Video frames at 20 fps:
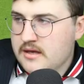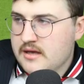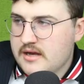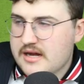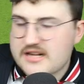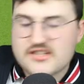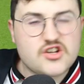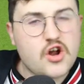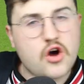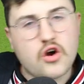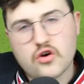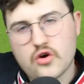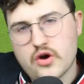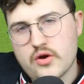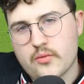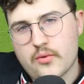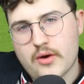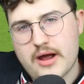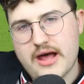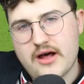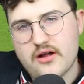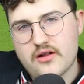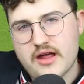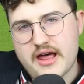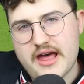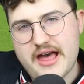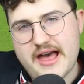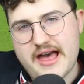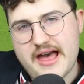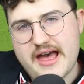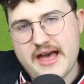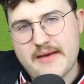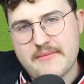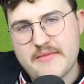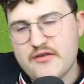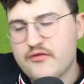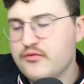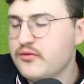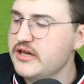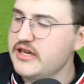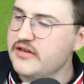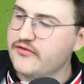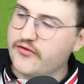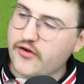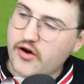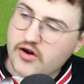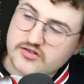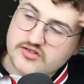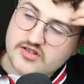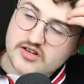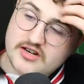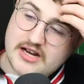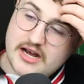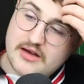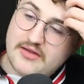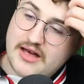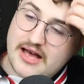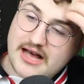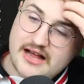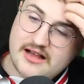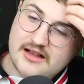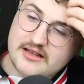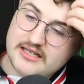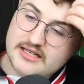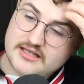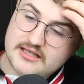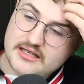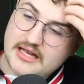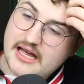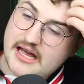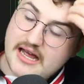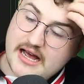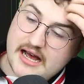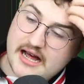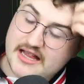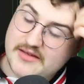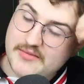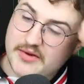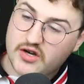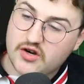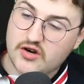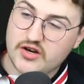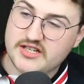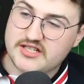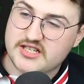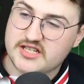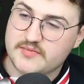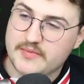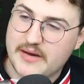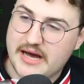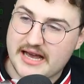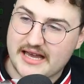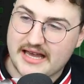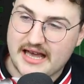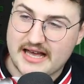It's not going well. If we falter now that Ali McCoist is back